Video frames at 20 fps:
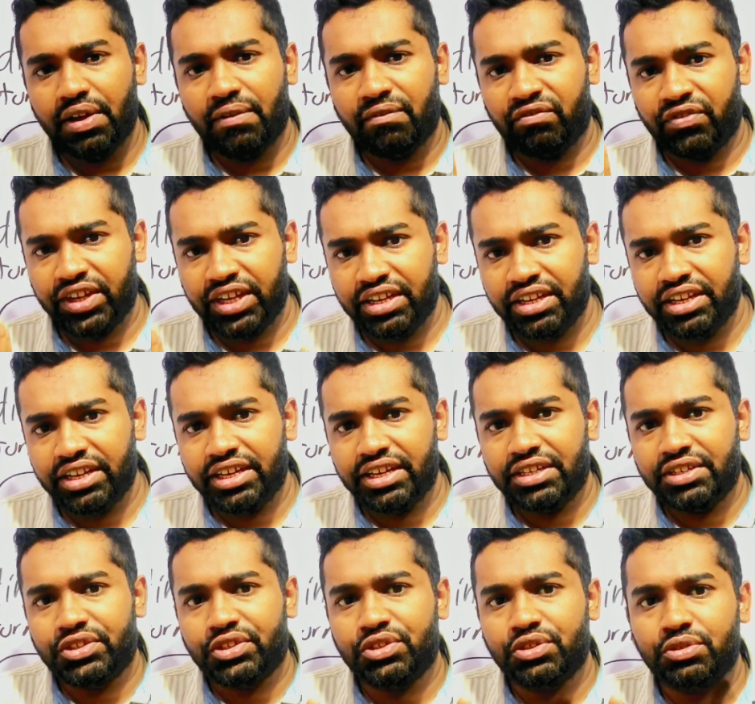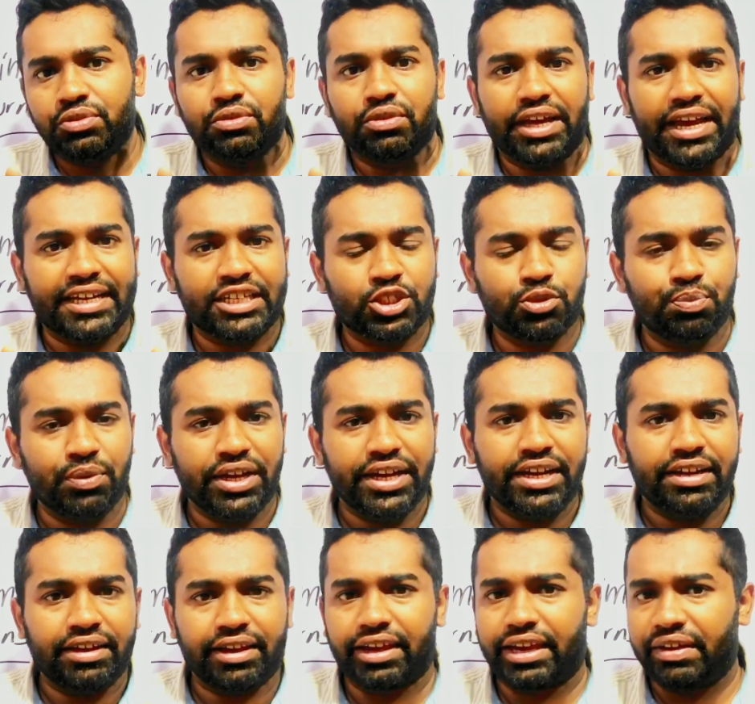we need to
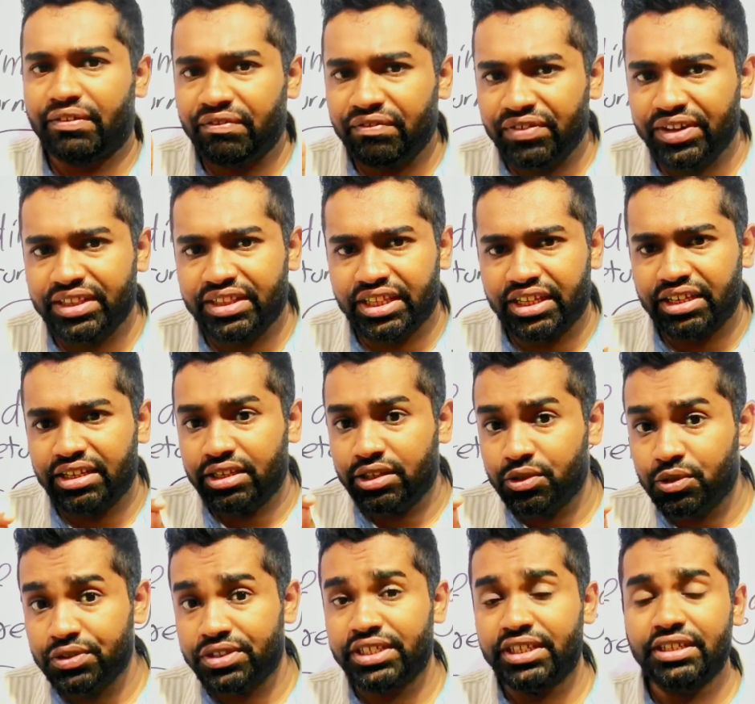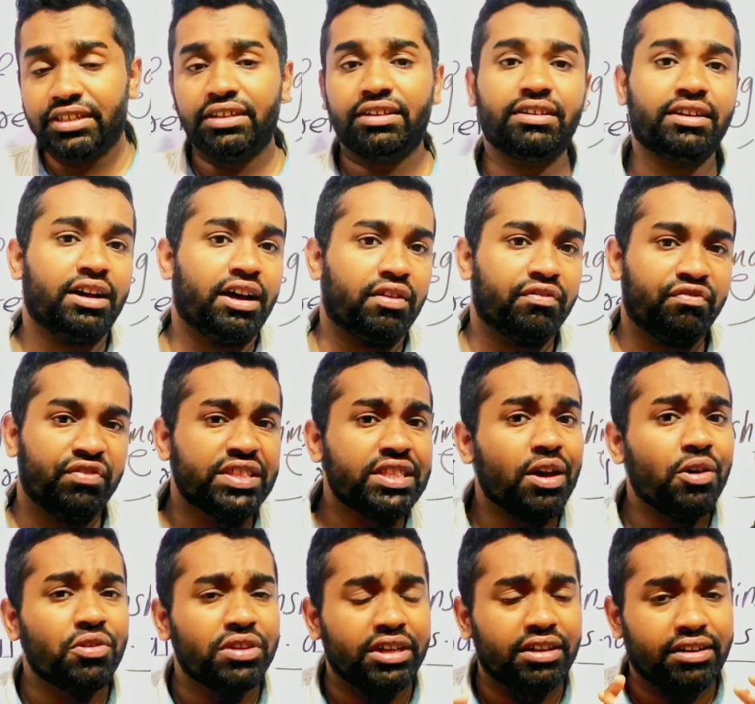explain everything using a graph.
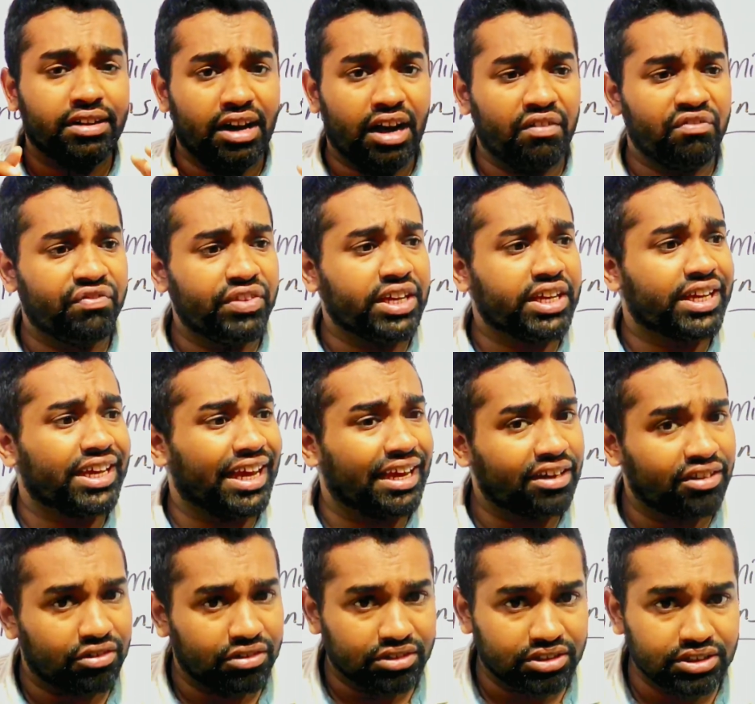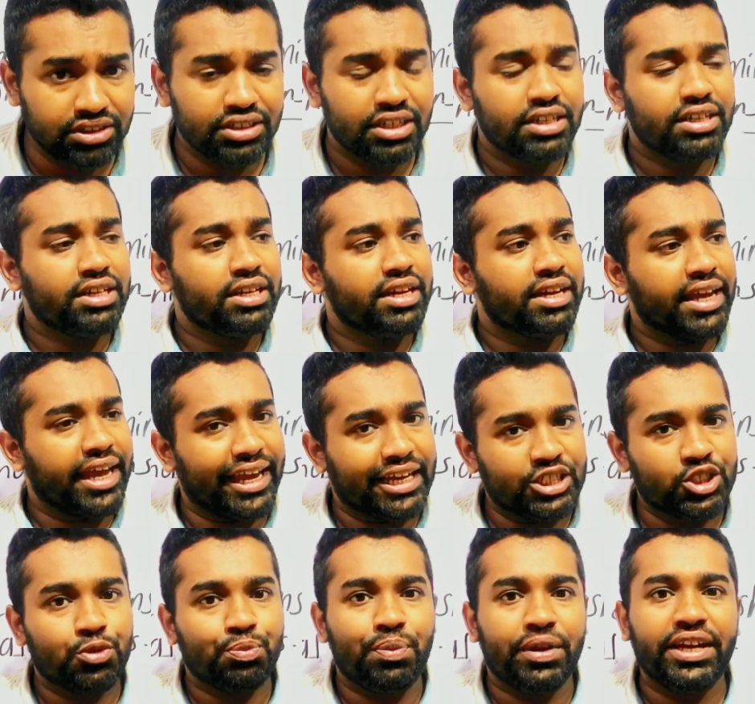Without a graph, we cannot
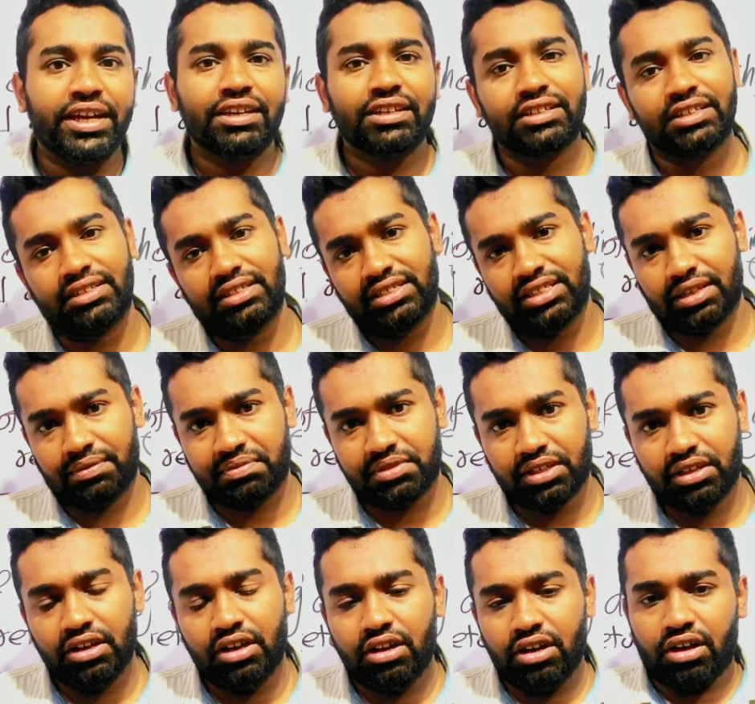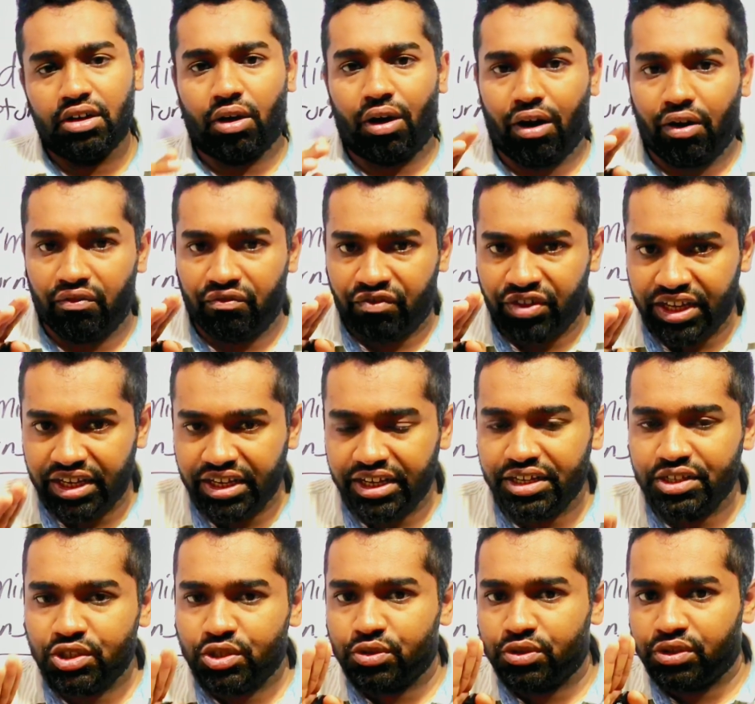explain concepts. We
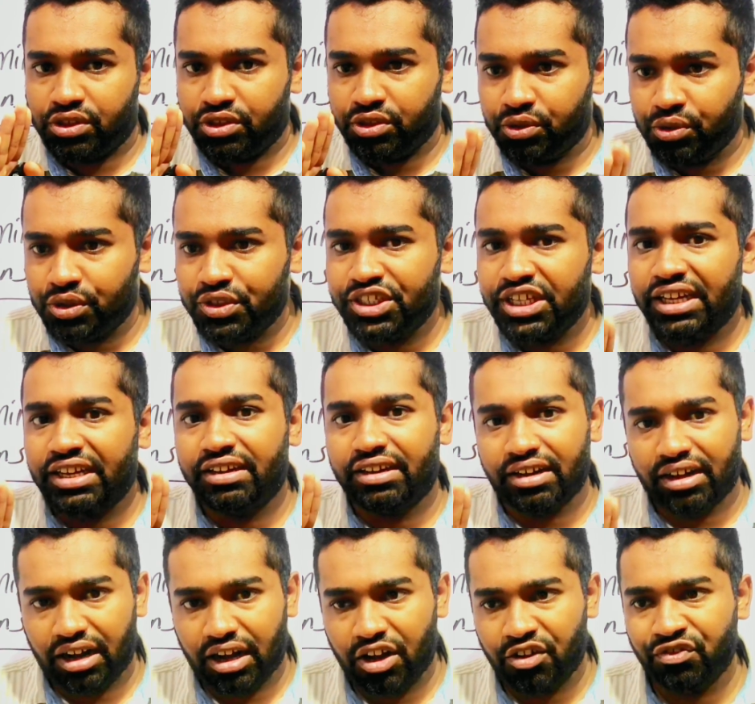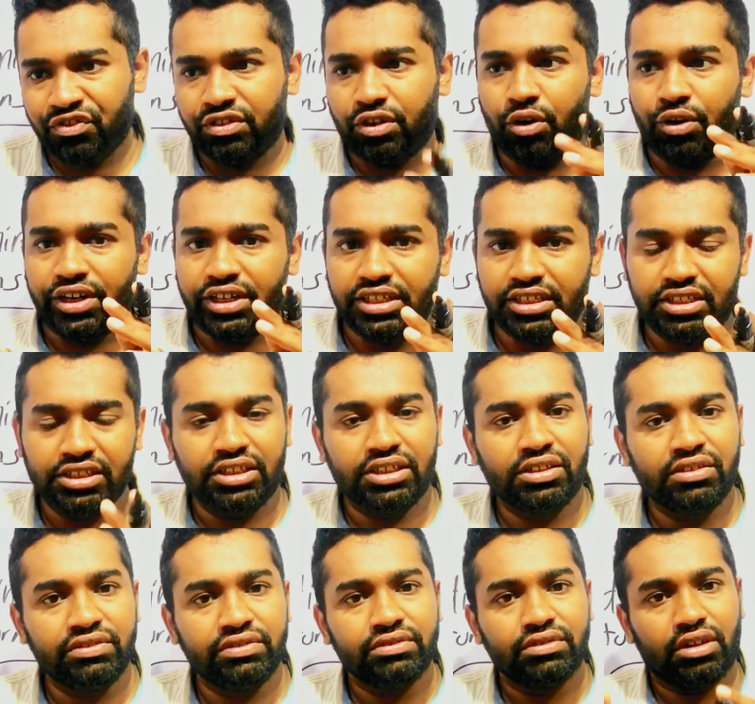need to use a graph or a
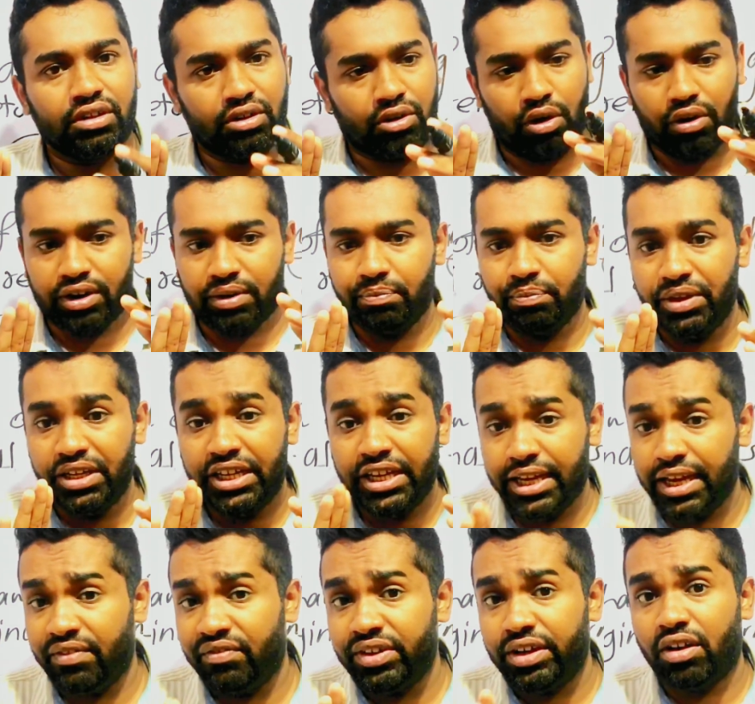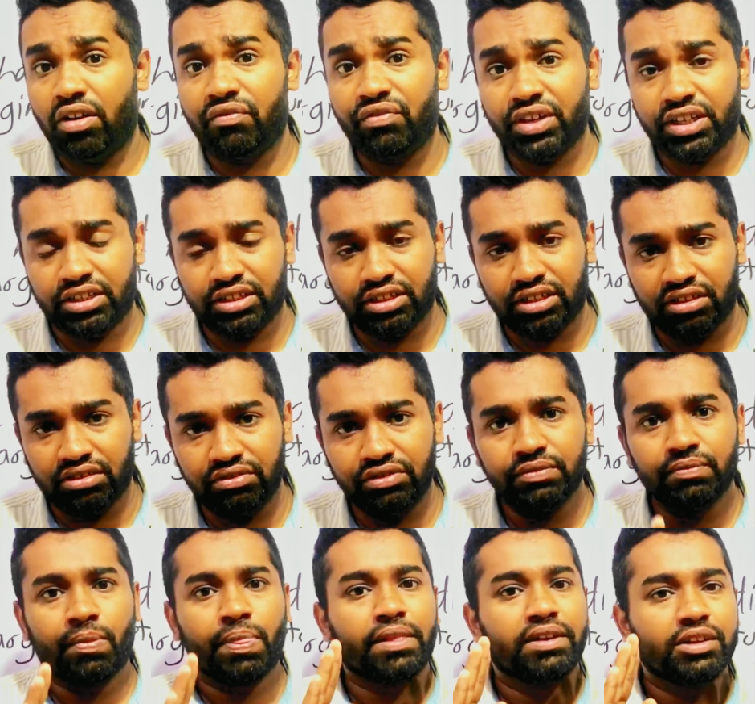curve or a behavior of a curve
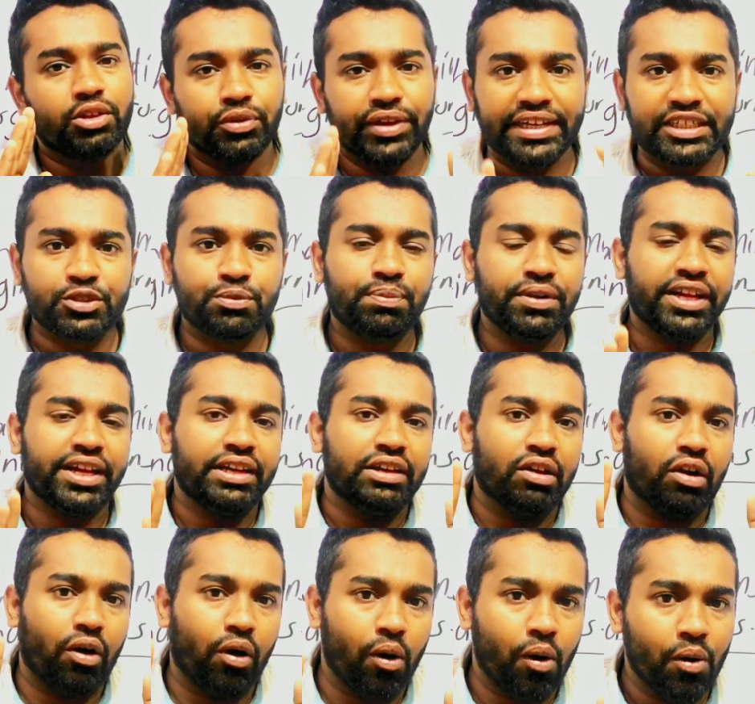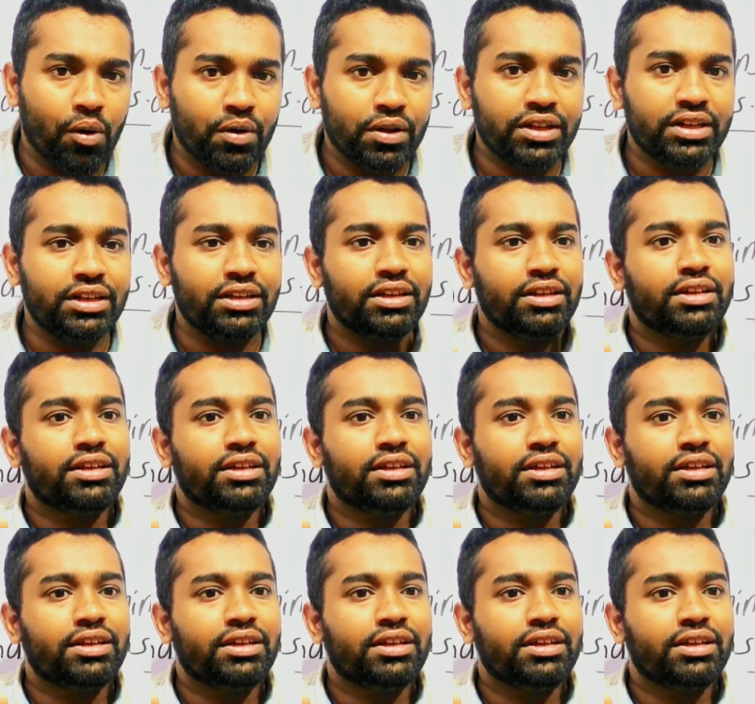to explain all